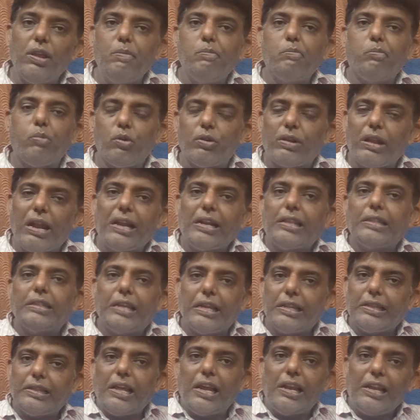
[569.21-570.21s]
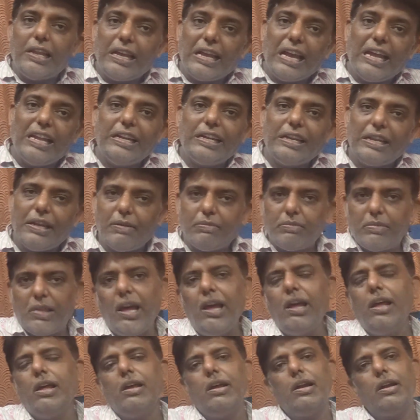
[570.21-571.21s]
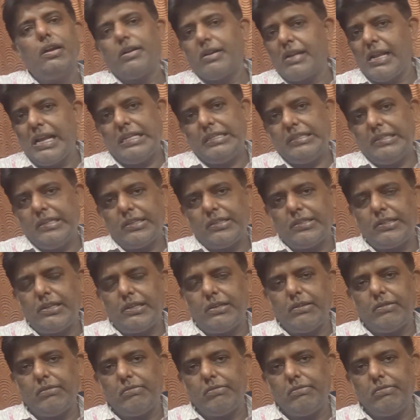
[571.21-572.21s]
important than the legality of the transaction.